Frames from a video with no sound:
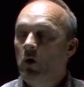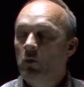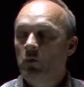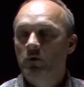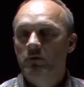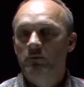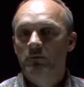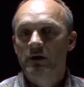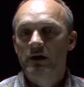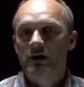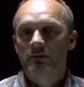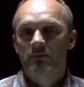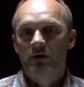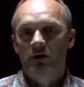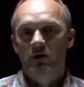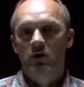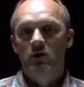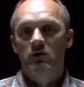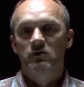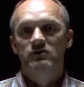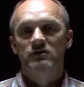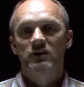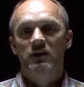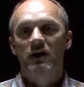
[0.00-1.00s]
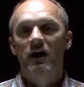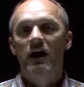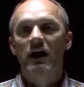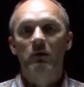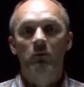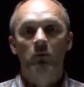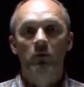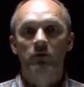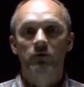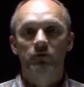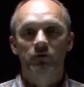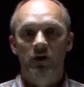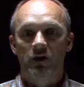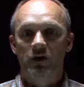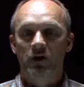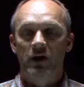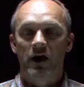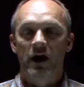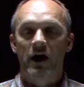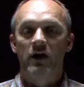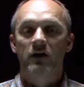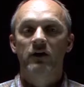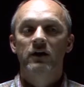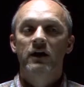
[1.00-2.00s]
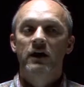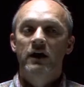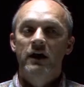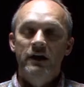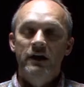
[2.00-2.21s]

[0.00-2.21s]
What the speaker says: home with me and my girls tonight, and we'll figure it out."